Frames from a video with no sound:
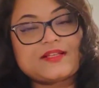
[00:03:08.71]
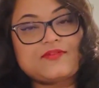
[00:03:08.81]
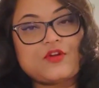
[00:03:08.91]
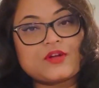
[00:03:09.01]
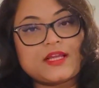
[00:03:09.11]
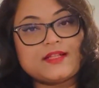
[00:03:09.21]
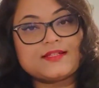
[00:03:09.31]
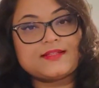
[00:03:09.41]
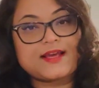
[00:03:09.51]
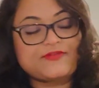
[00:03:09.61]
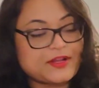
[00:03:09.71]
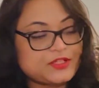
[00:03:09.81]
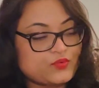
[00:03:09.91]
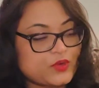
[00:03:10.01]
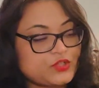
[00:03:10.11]
have long nails and they find
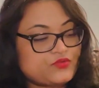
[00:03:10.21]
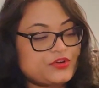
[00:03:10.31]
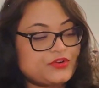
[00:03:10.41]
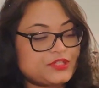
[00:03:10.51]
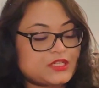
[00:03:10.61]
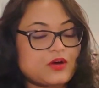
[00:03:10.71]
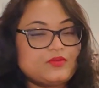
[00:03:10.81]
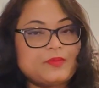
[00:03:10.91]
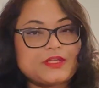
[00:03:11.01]
a way to figure it out,